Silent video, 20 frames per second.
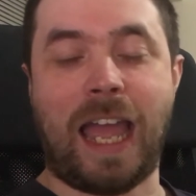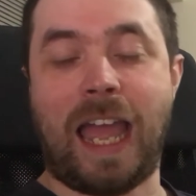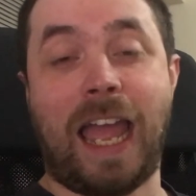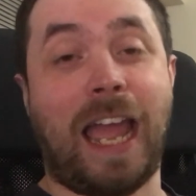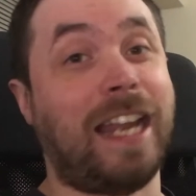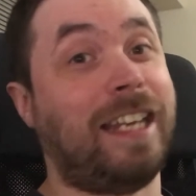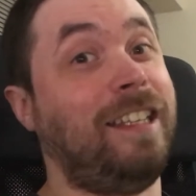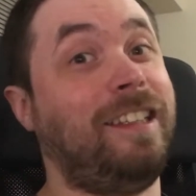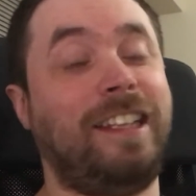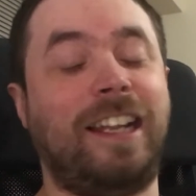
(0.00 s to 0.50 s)

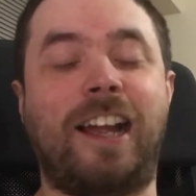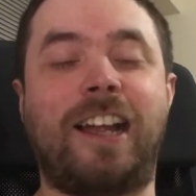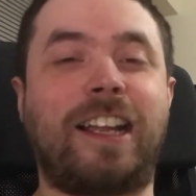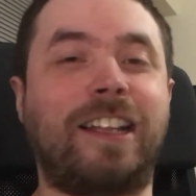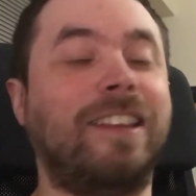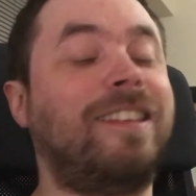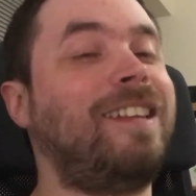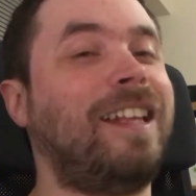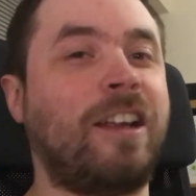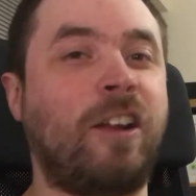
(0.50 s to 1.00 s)
Anything I
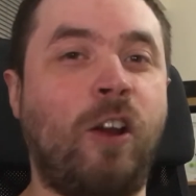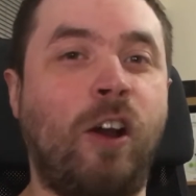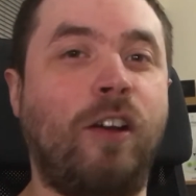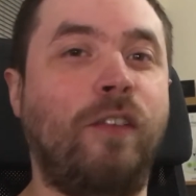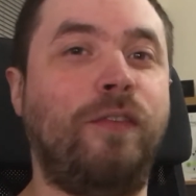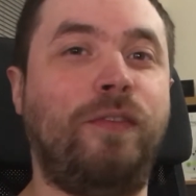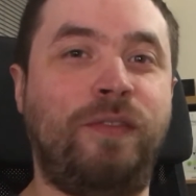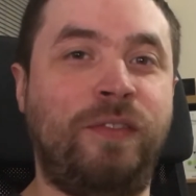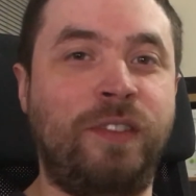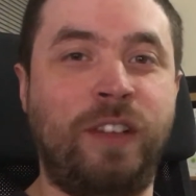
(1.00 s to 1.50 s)
can think
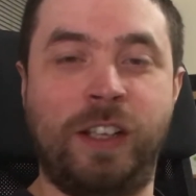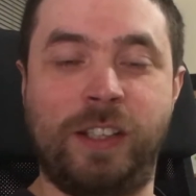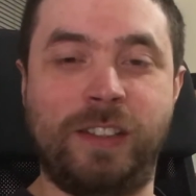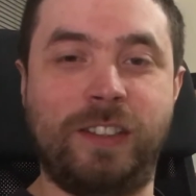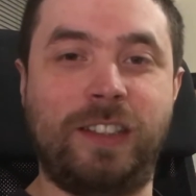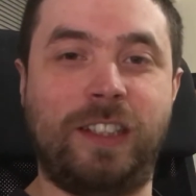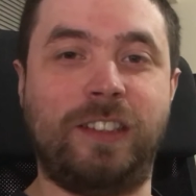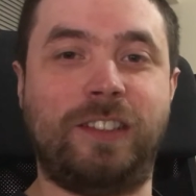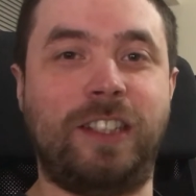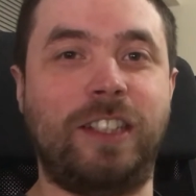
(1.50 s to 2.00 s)
of
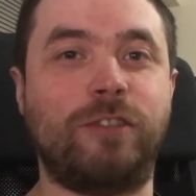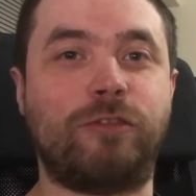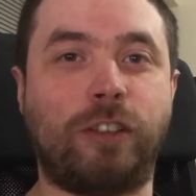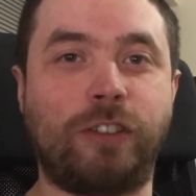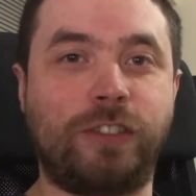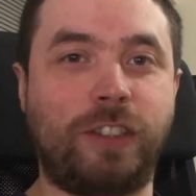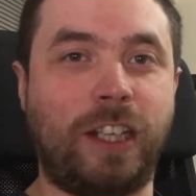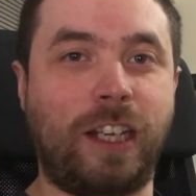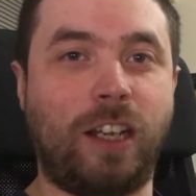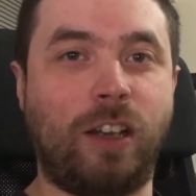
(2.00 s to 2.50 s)
that's
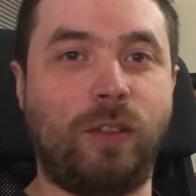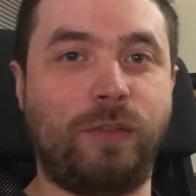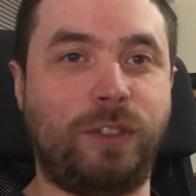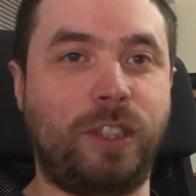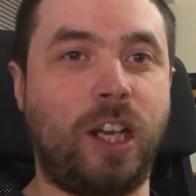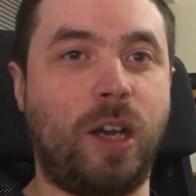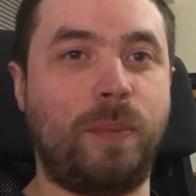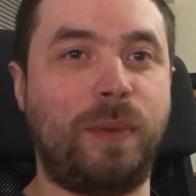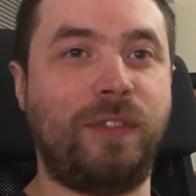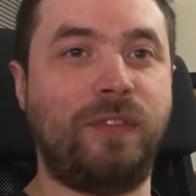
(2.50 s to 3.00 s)
interesting, obviously
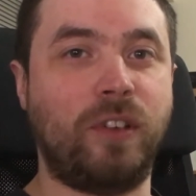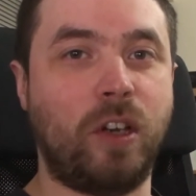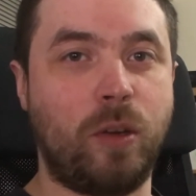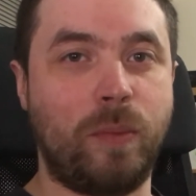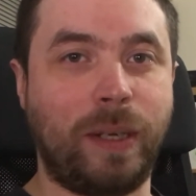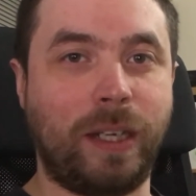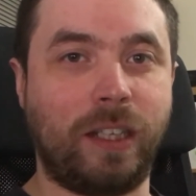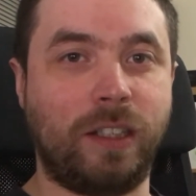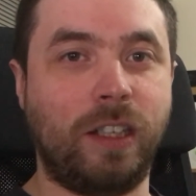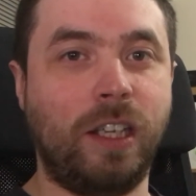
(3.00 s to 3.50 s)
I'll be
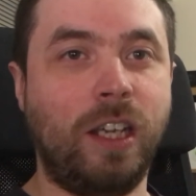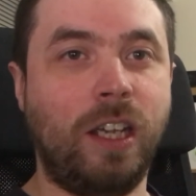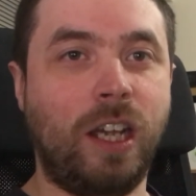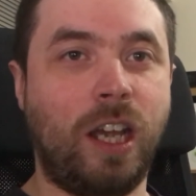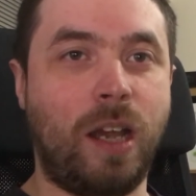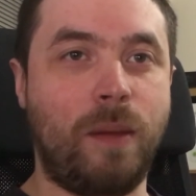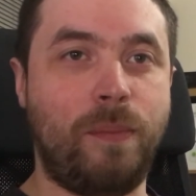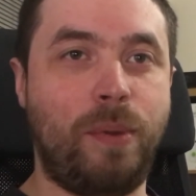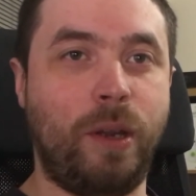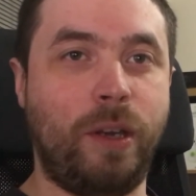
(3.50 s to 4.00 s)
filming
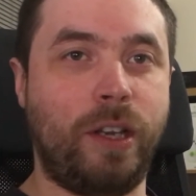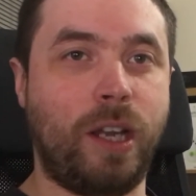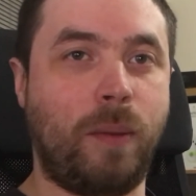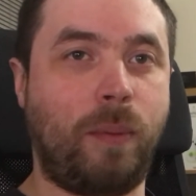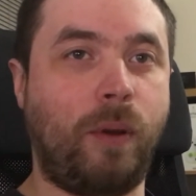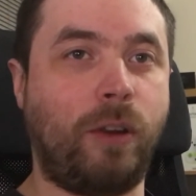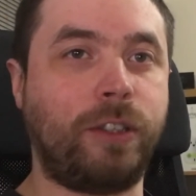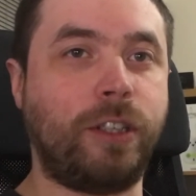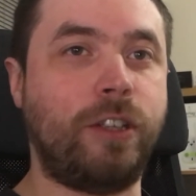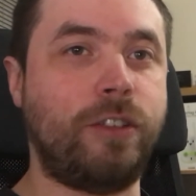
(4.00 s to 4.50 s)
and putting
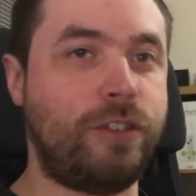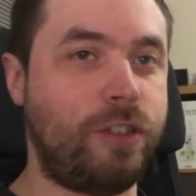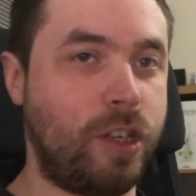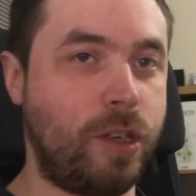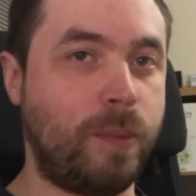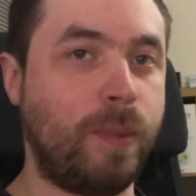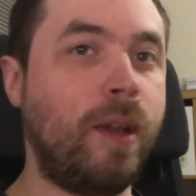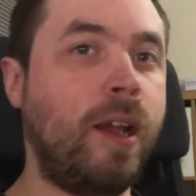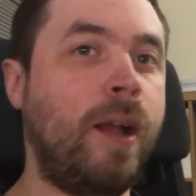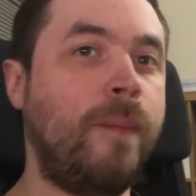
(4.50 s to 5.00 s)
up on
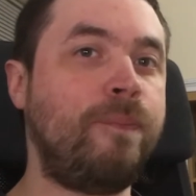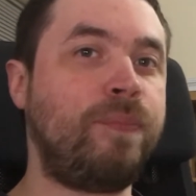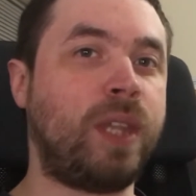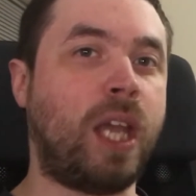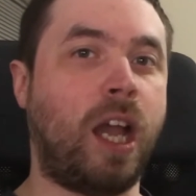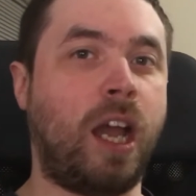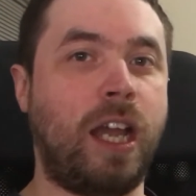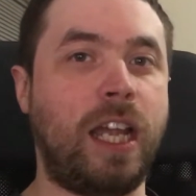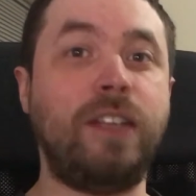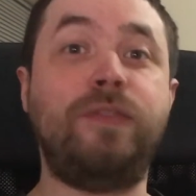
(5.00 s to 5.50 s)
YouTube.
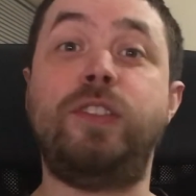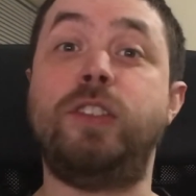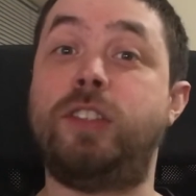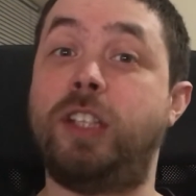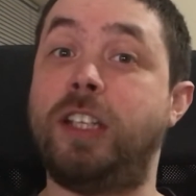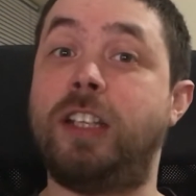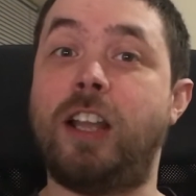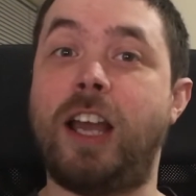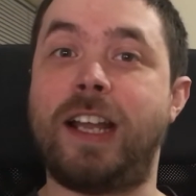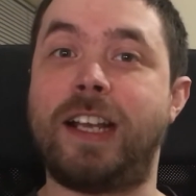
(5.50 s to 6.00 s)
If you
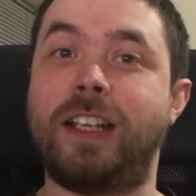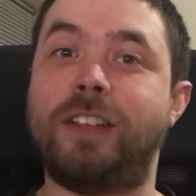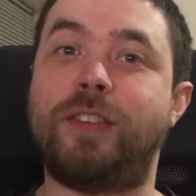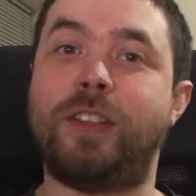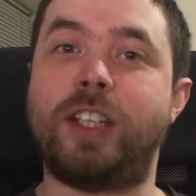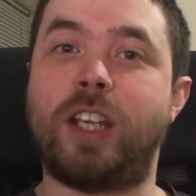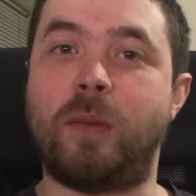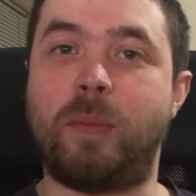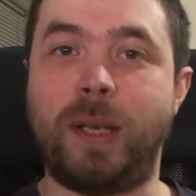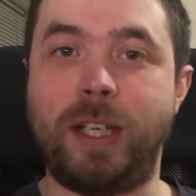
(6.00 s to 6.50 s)
did like this
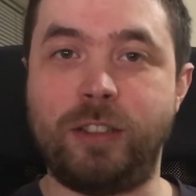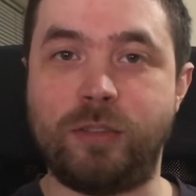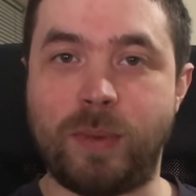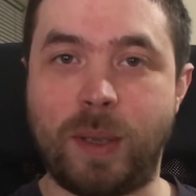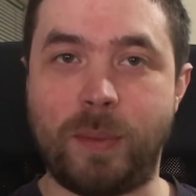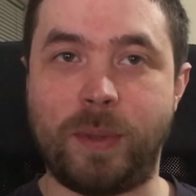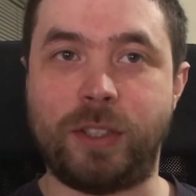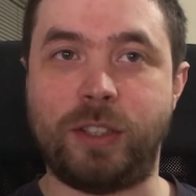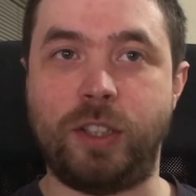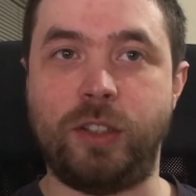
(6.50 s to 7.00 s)
video, please
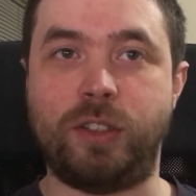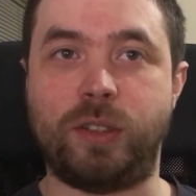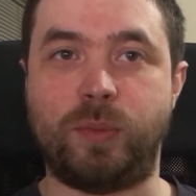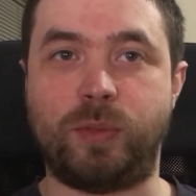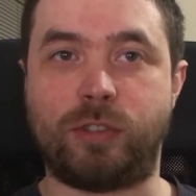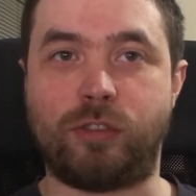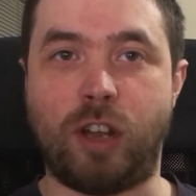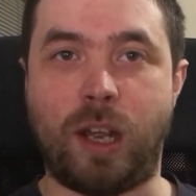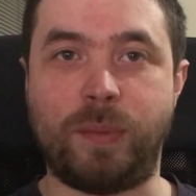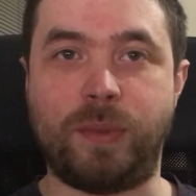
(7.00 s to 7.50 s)
remember to
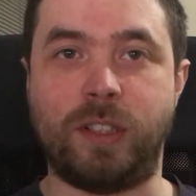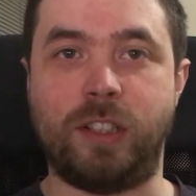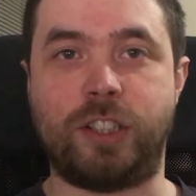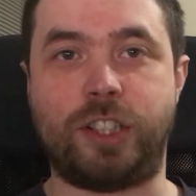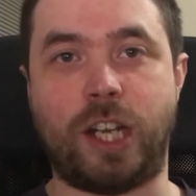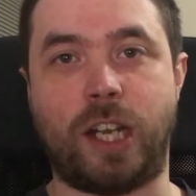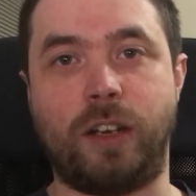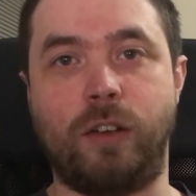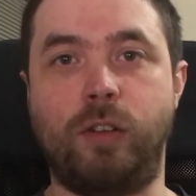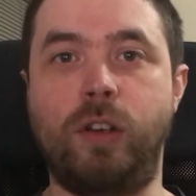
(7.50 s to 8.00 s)
subscribe to the
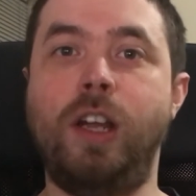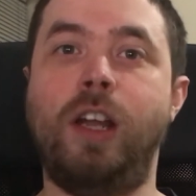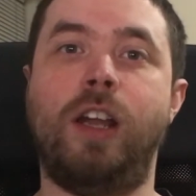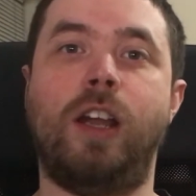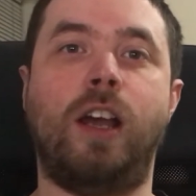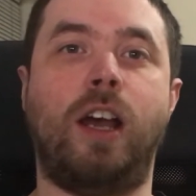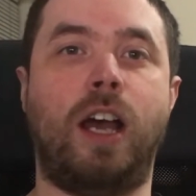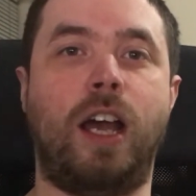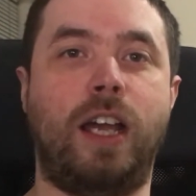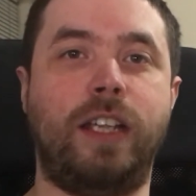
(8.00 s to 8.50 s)
channel.
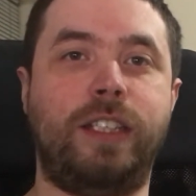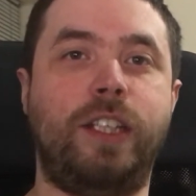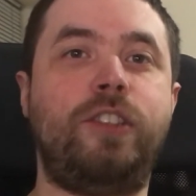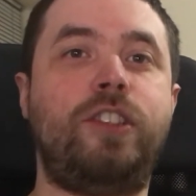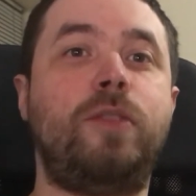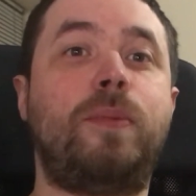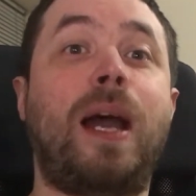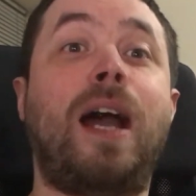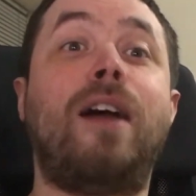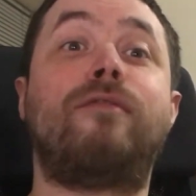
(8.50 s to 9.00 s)

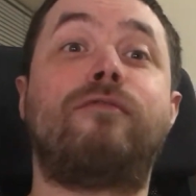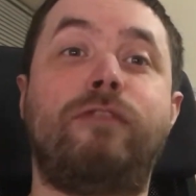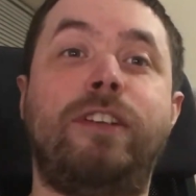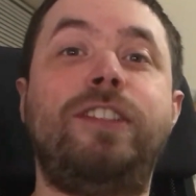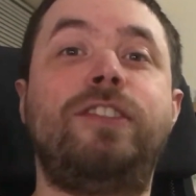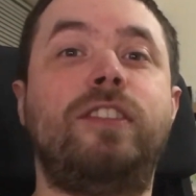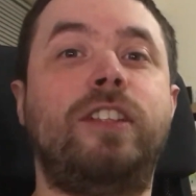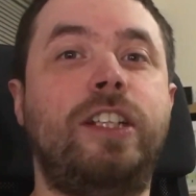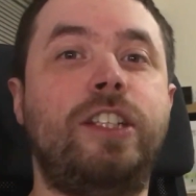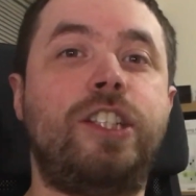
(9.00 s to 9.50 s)
YouTube have
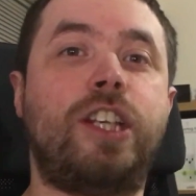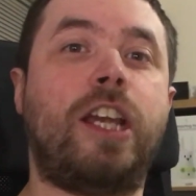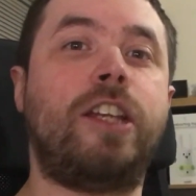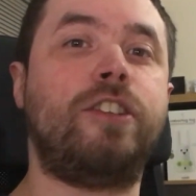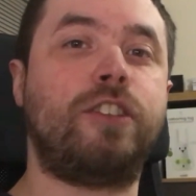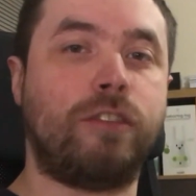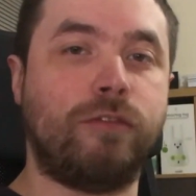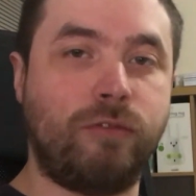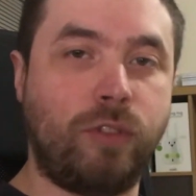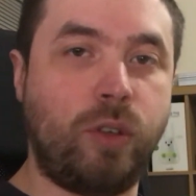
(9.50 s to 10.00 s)
recently
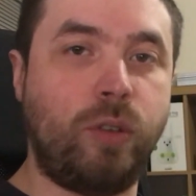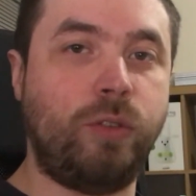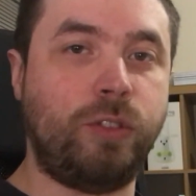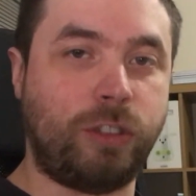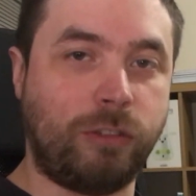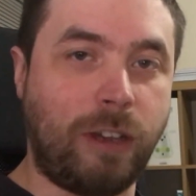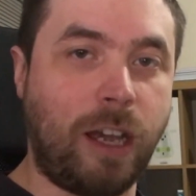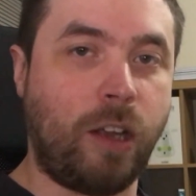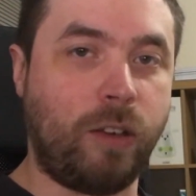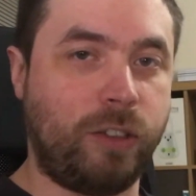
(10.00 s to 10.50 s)
changed the rules
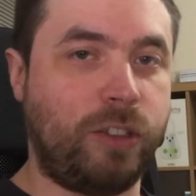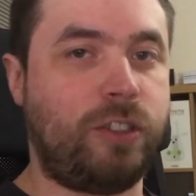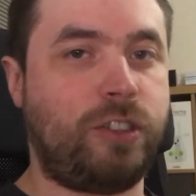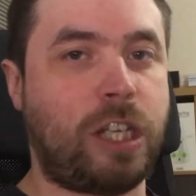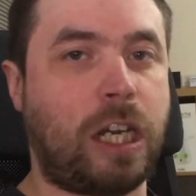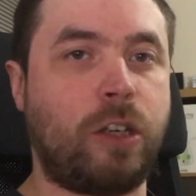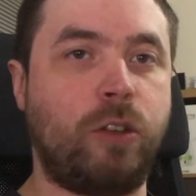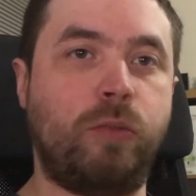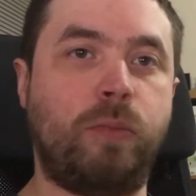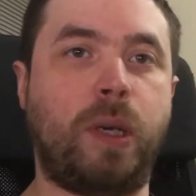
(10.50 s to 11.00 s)
around
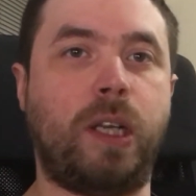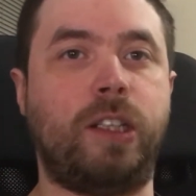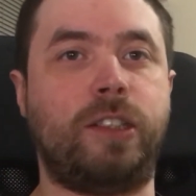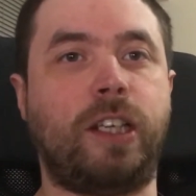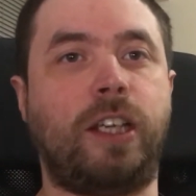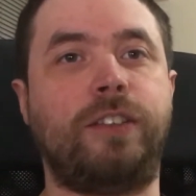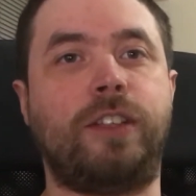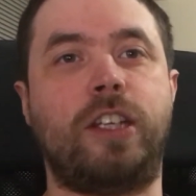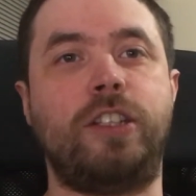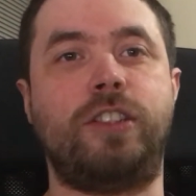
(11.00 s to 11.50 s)
channel
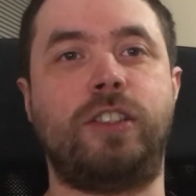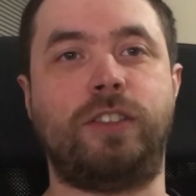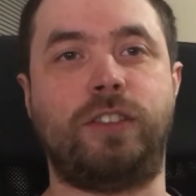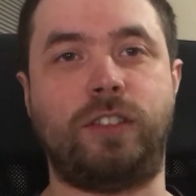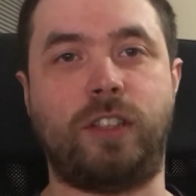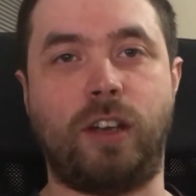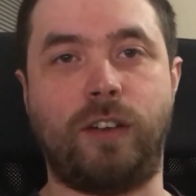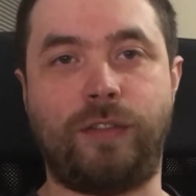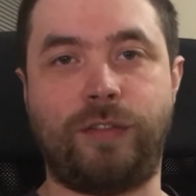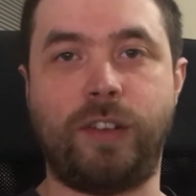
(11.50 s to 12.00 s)
monetization
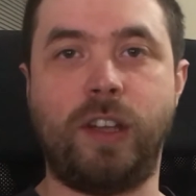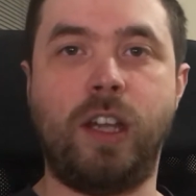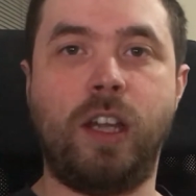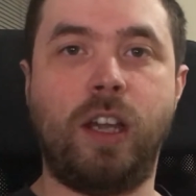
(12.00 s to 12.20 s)
stuff.